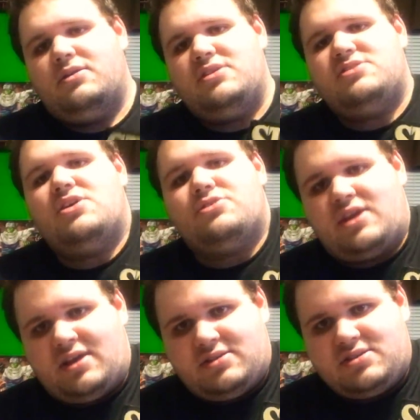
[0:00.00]
these other
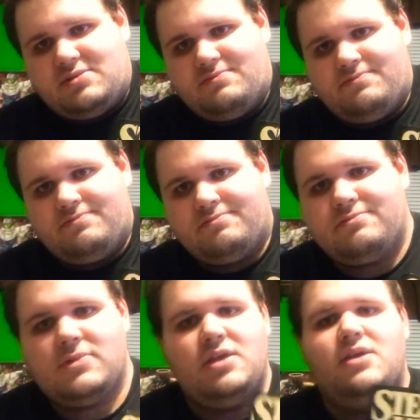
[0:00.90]
kids,
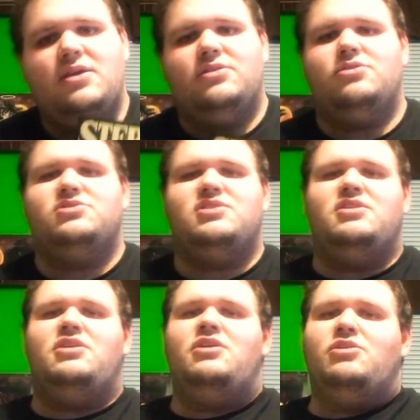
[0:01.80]
they're
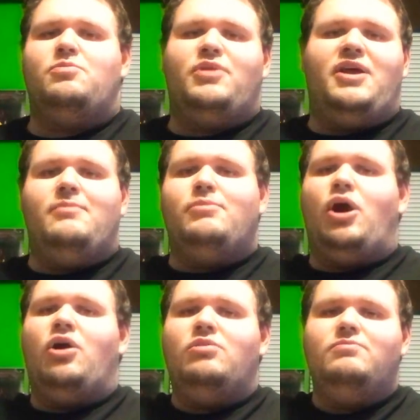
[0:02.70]
sitting there and they're playing
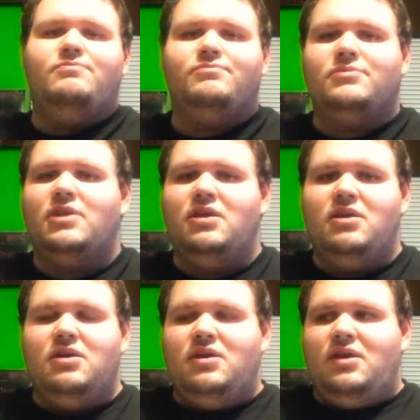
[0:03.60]
ball
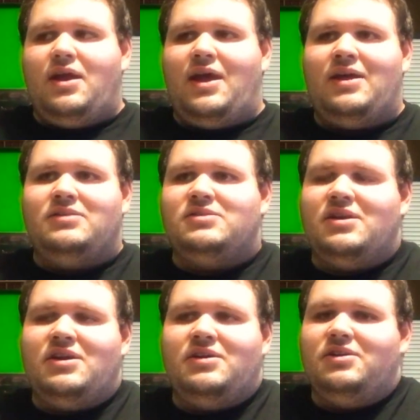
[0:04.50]
and,
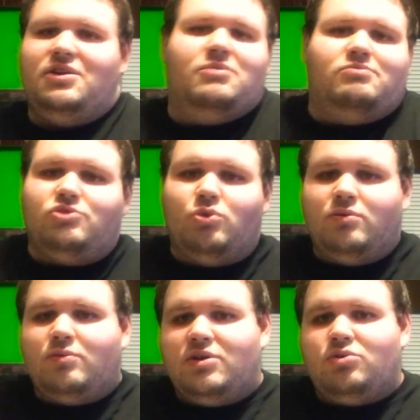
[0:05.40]

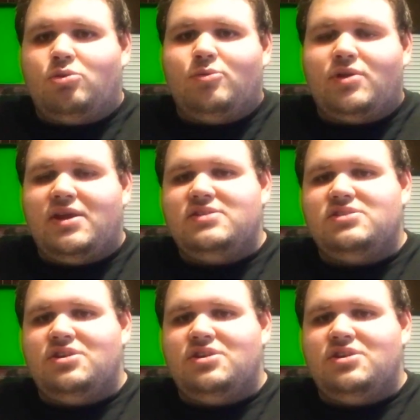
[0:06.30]
doing what normal kids